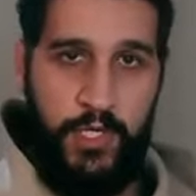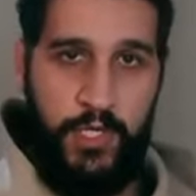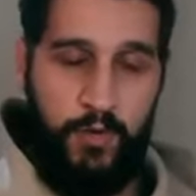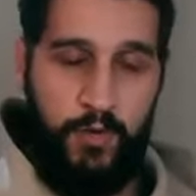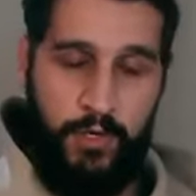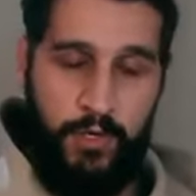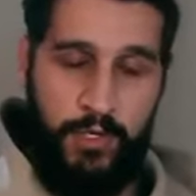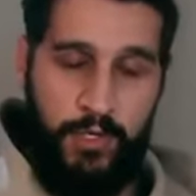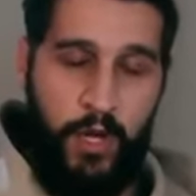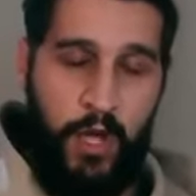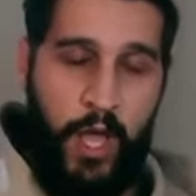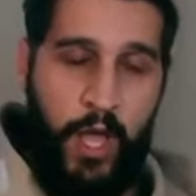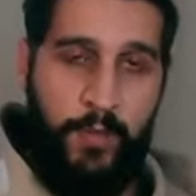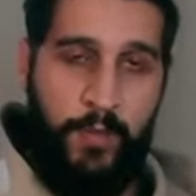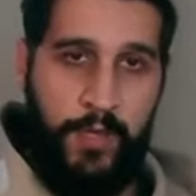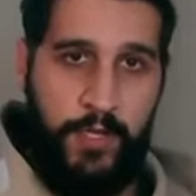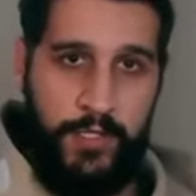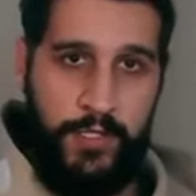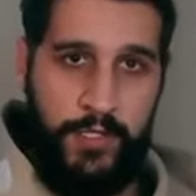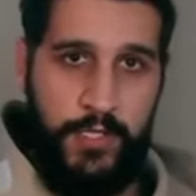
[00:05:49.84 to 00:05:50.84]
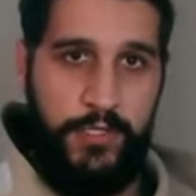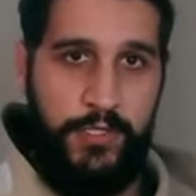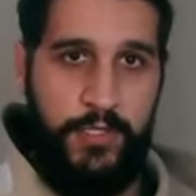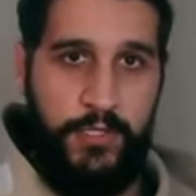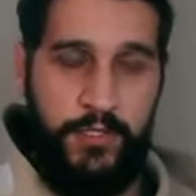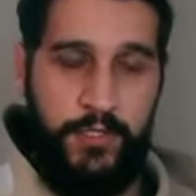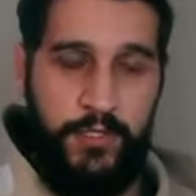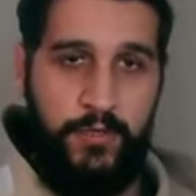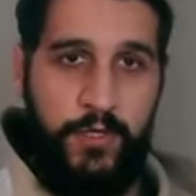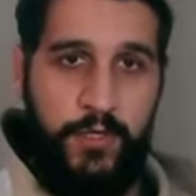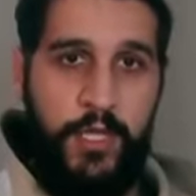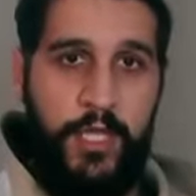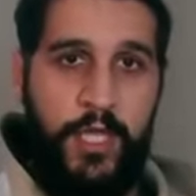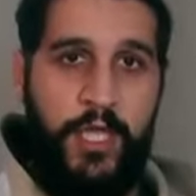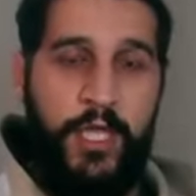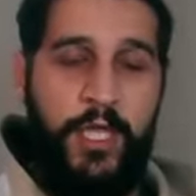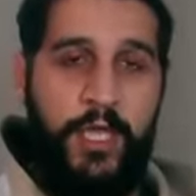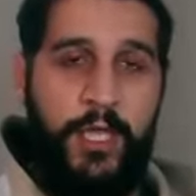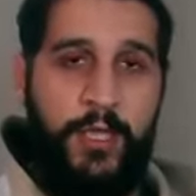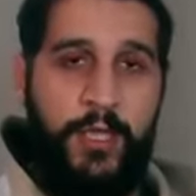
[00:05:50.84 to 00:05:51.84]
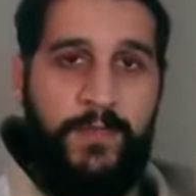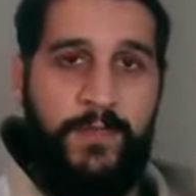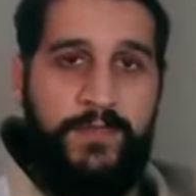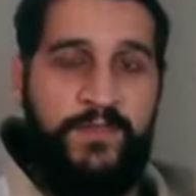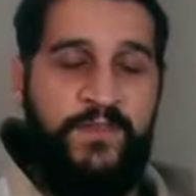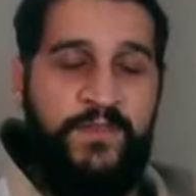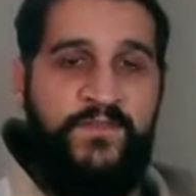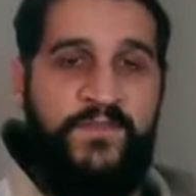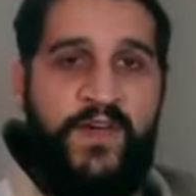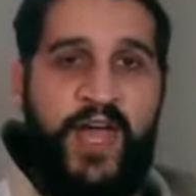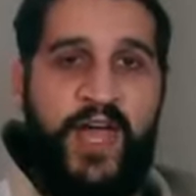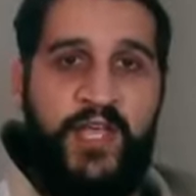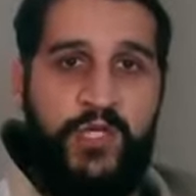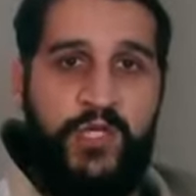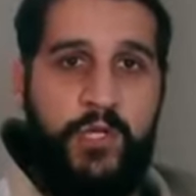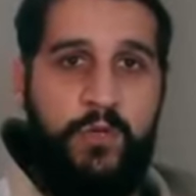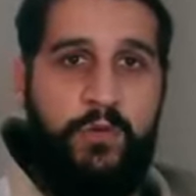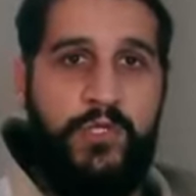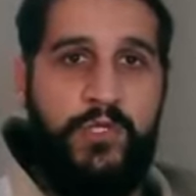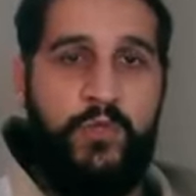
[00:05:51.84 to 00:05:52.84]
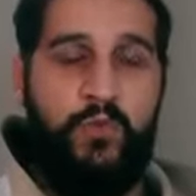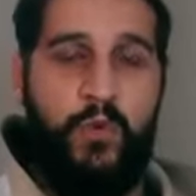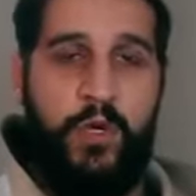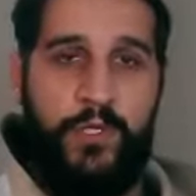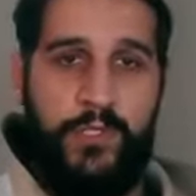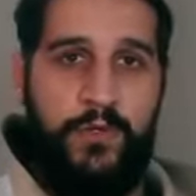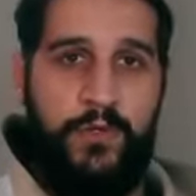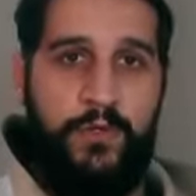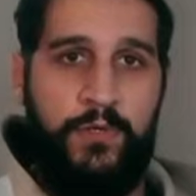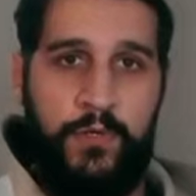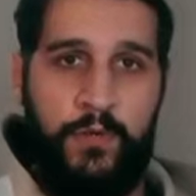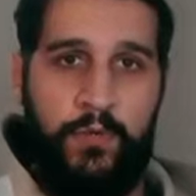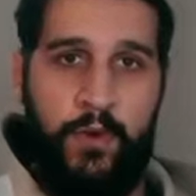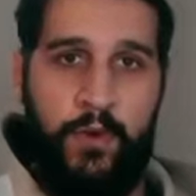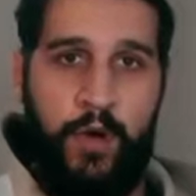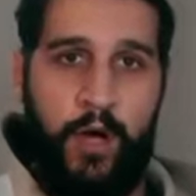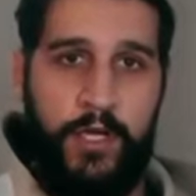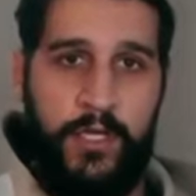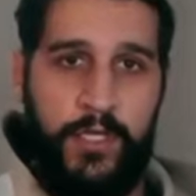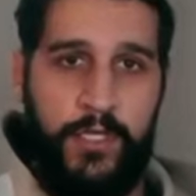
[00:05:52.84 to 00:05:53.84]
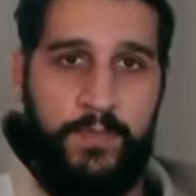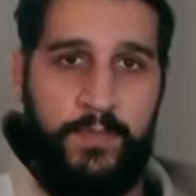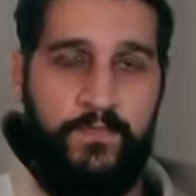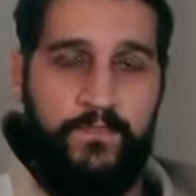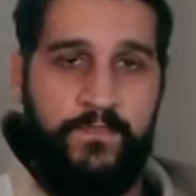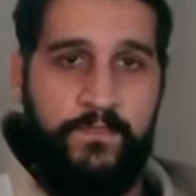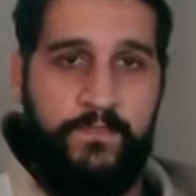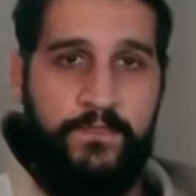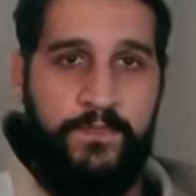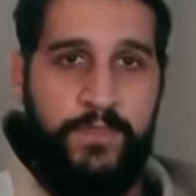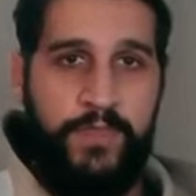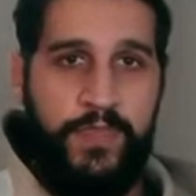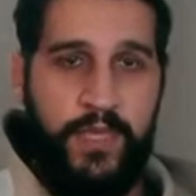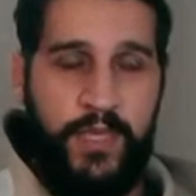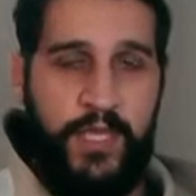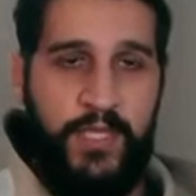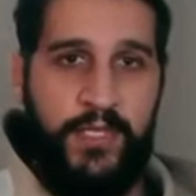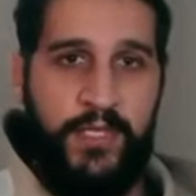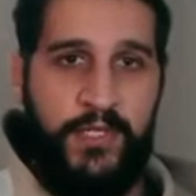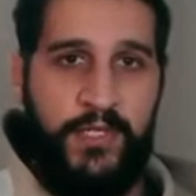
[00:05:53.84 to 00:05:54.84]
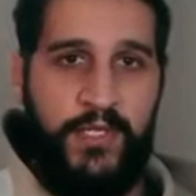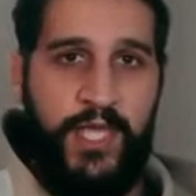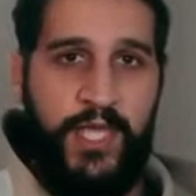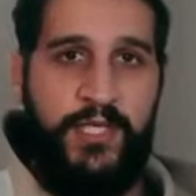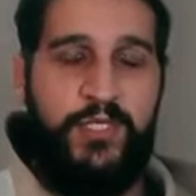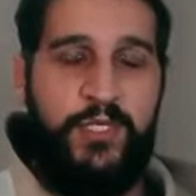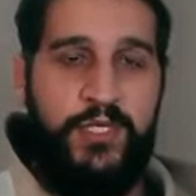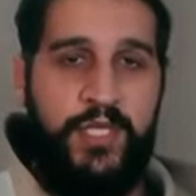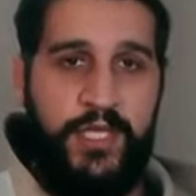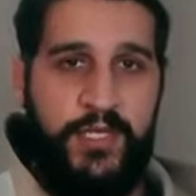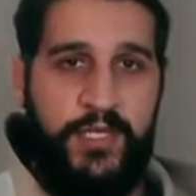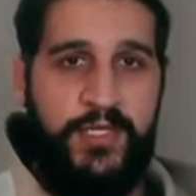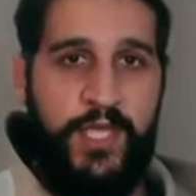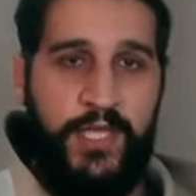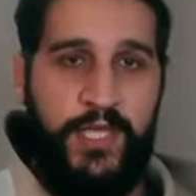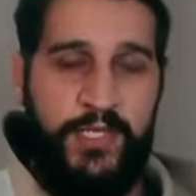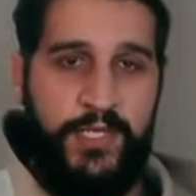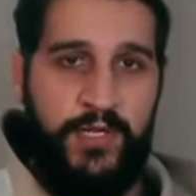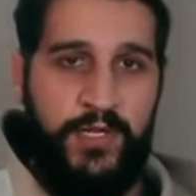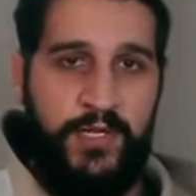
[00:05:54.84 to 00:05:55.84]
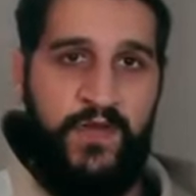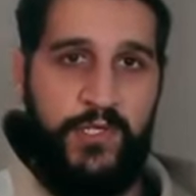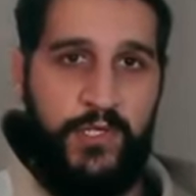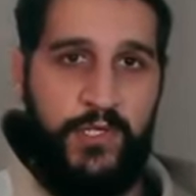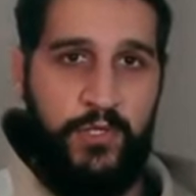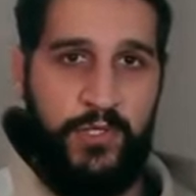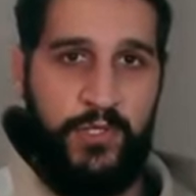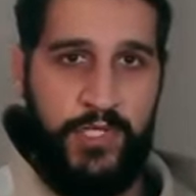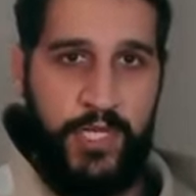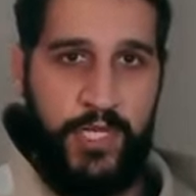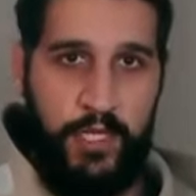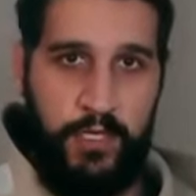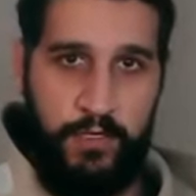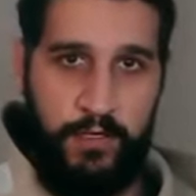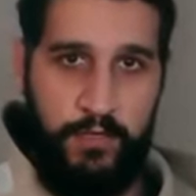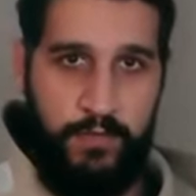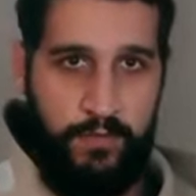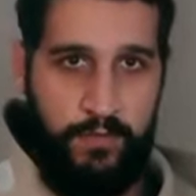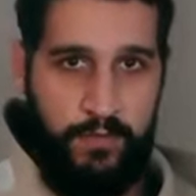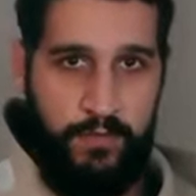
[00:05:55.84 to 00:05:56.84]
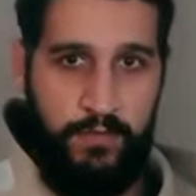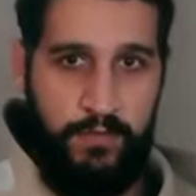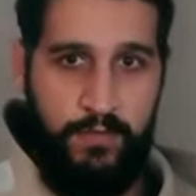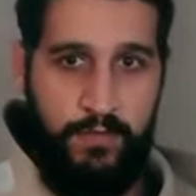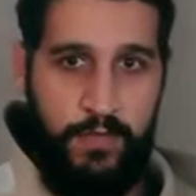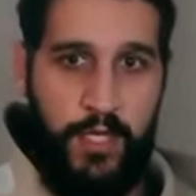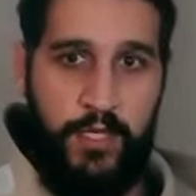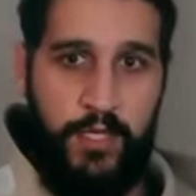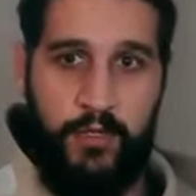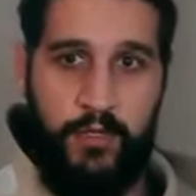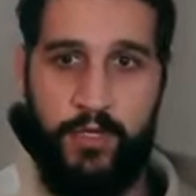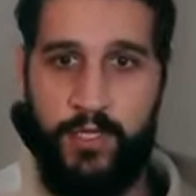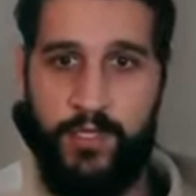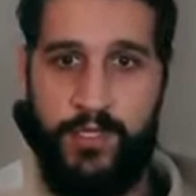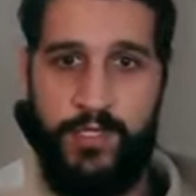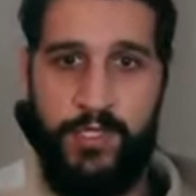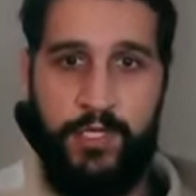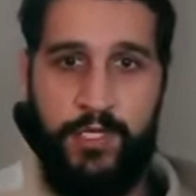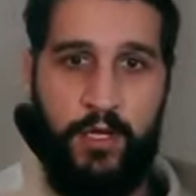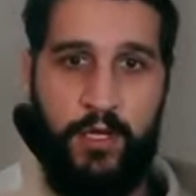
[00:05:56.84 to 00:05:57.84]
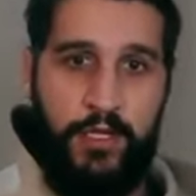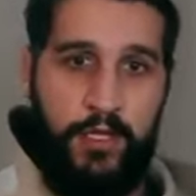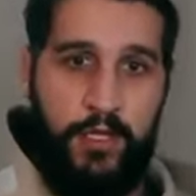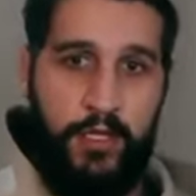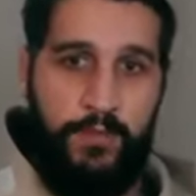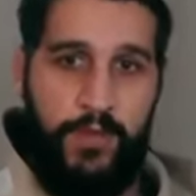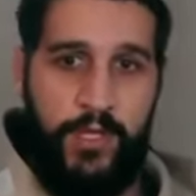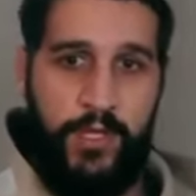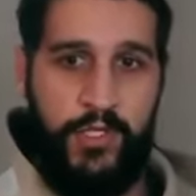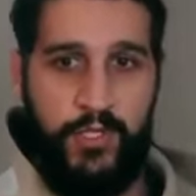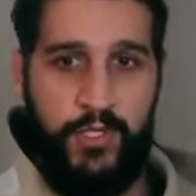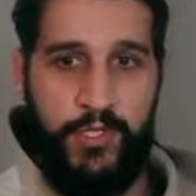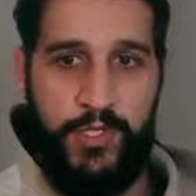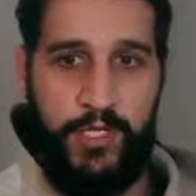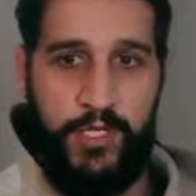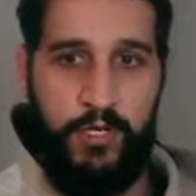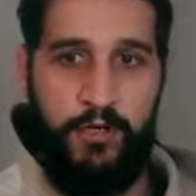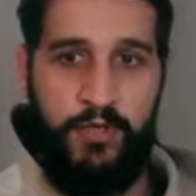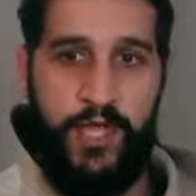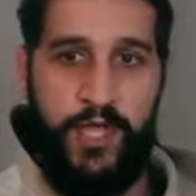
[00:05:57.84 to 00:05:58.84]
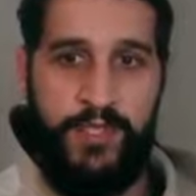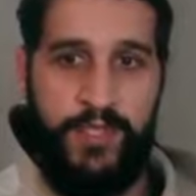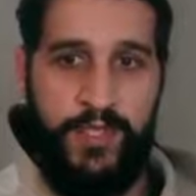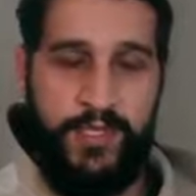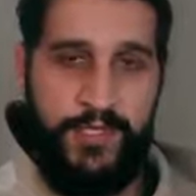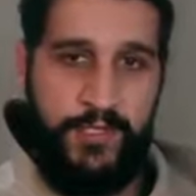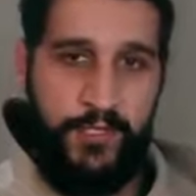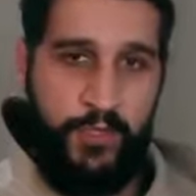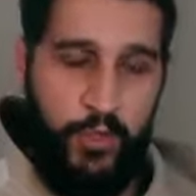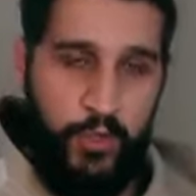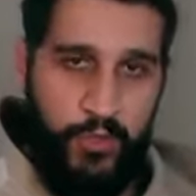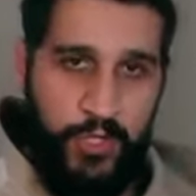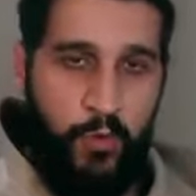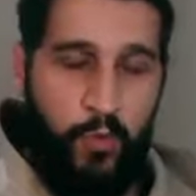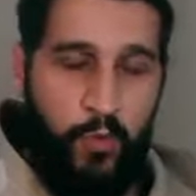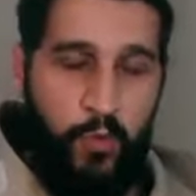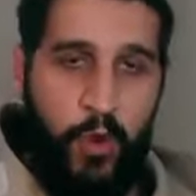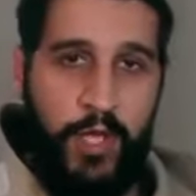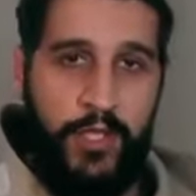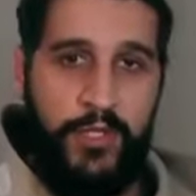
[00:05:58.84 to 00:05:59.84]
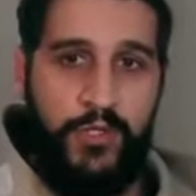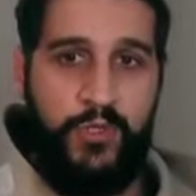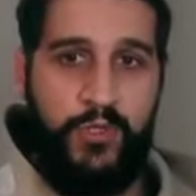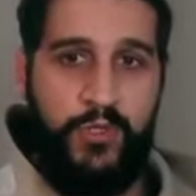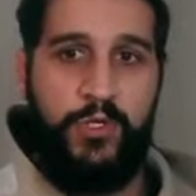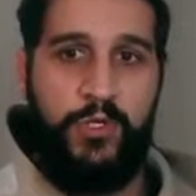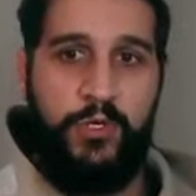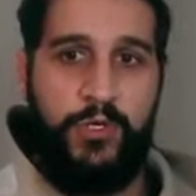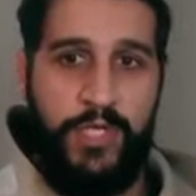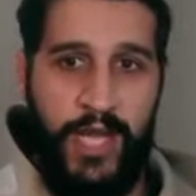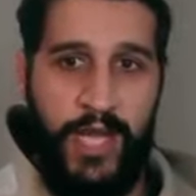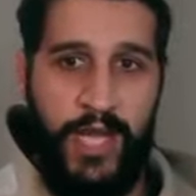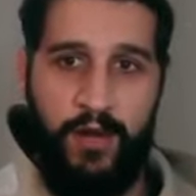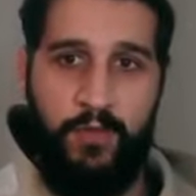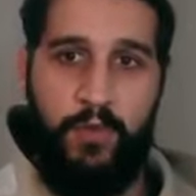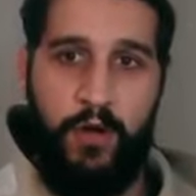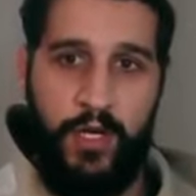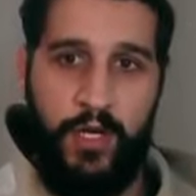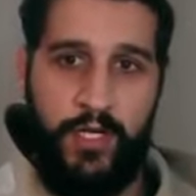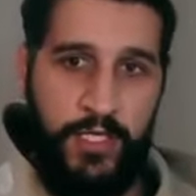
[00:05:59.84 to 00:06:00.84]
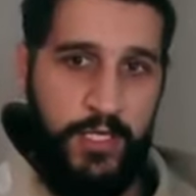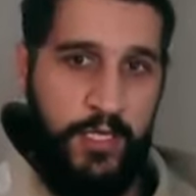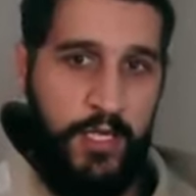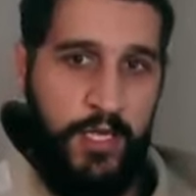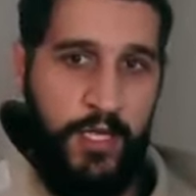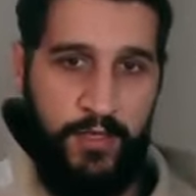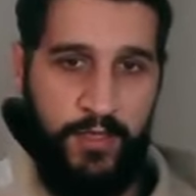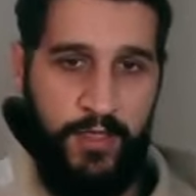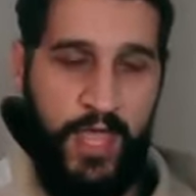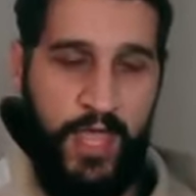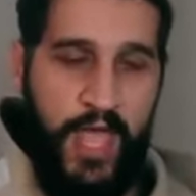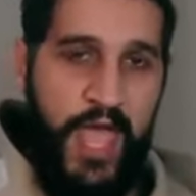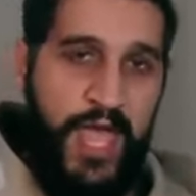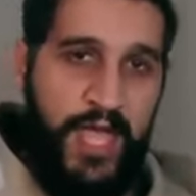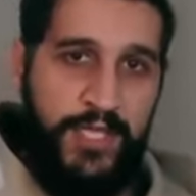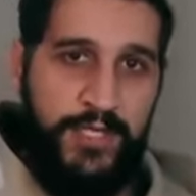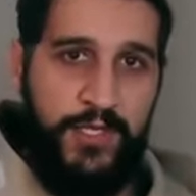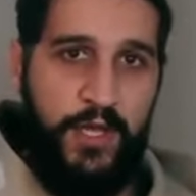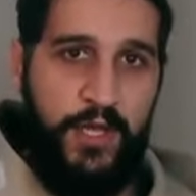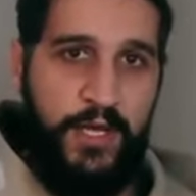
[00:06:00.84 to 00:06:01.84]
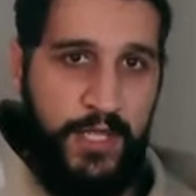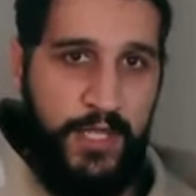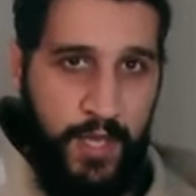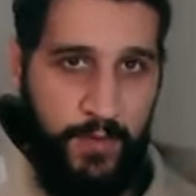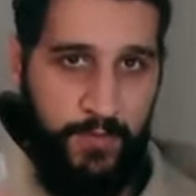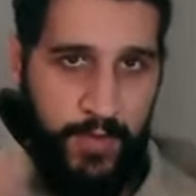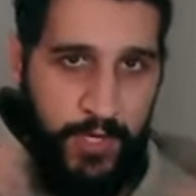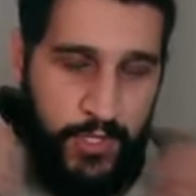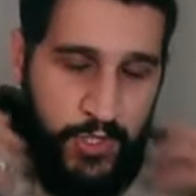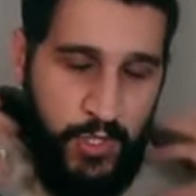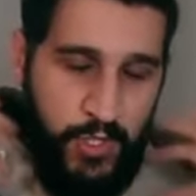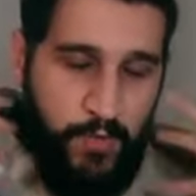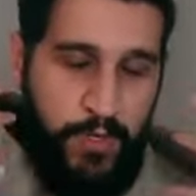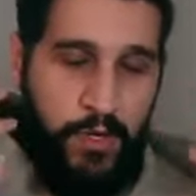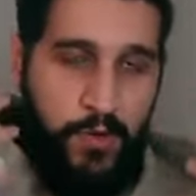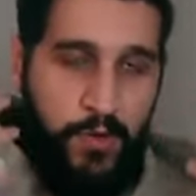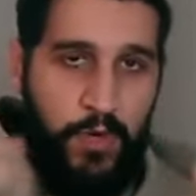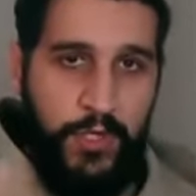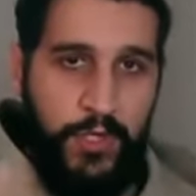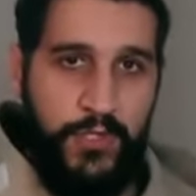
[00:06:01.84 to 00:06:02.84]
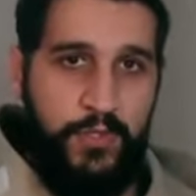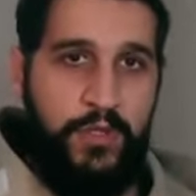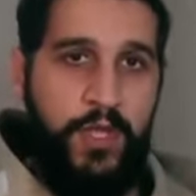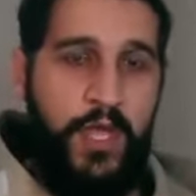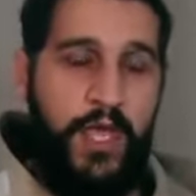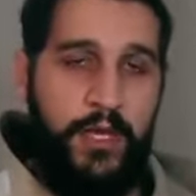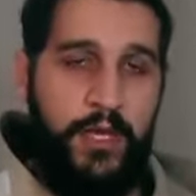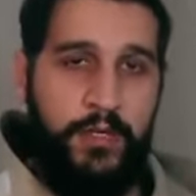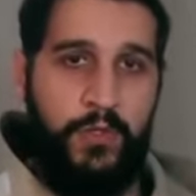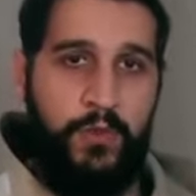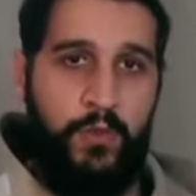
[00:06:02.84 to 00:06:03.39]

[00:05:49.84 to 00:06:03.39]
according to Hopkins Institute, that the fascia which runs through your body is essentially as sensitive as your skin. And you can see on the pictures here that this truly runs through your entire body. The head's not in that picture, but it runs through the head as